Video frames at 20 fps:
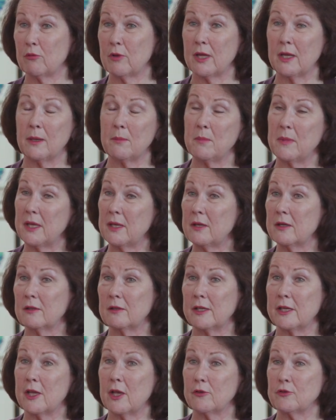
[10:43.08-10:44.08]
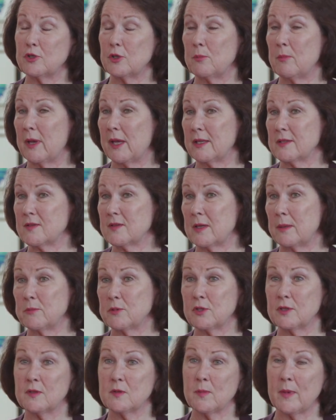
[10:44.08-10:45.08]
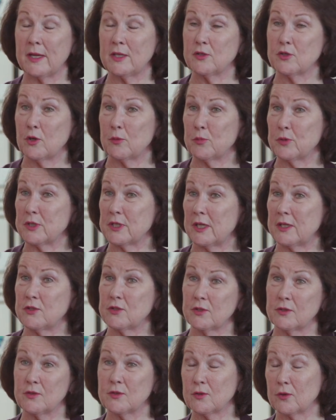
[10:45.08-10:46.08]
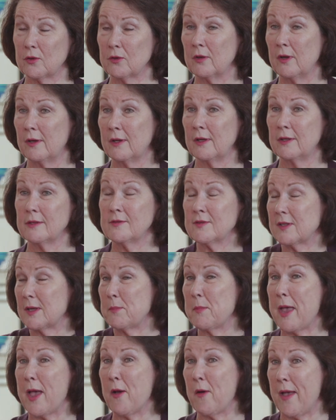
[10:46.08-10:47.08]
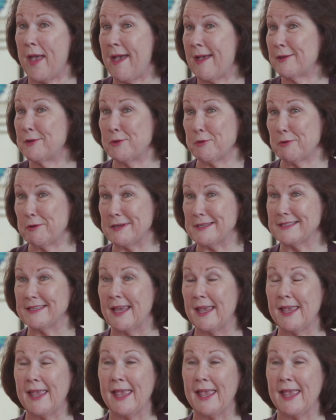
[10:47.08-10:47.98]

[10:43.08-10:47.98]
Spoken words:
can immediately go to my assumptions, my interpretations are somehow accurate.